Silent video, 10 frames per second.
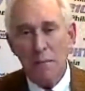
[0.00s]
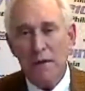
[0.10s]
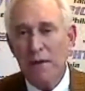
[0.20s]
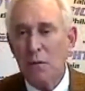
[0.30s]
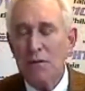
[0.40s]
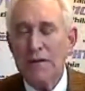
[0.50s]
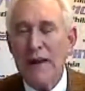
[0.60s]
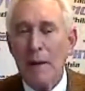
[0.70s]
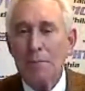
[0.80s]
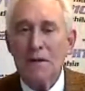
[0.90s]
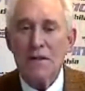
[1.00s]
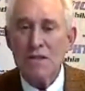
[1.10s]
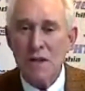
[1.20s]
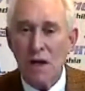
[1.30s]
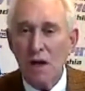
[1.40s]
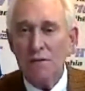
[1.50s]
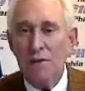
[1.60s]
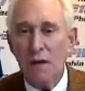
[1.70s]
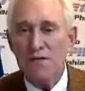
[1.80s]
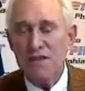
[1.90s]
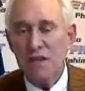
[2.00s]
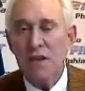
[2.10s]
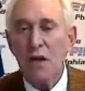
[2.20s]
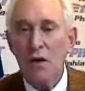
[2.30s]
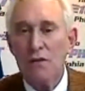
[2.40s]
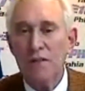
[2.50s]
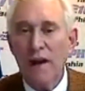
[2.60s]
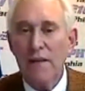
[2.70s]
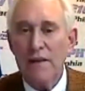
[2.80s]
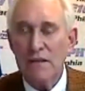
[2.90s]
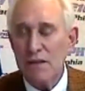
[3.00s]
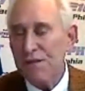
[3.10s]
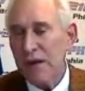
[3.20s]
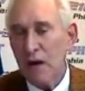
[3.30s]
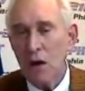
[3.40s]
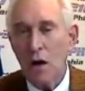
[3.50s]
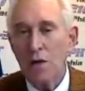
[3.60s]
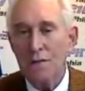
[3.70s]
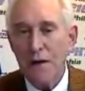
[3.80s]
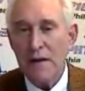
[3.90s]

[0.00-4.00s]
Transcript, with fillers: meeting with the captains of, of Silicon Valley as if they are our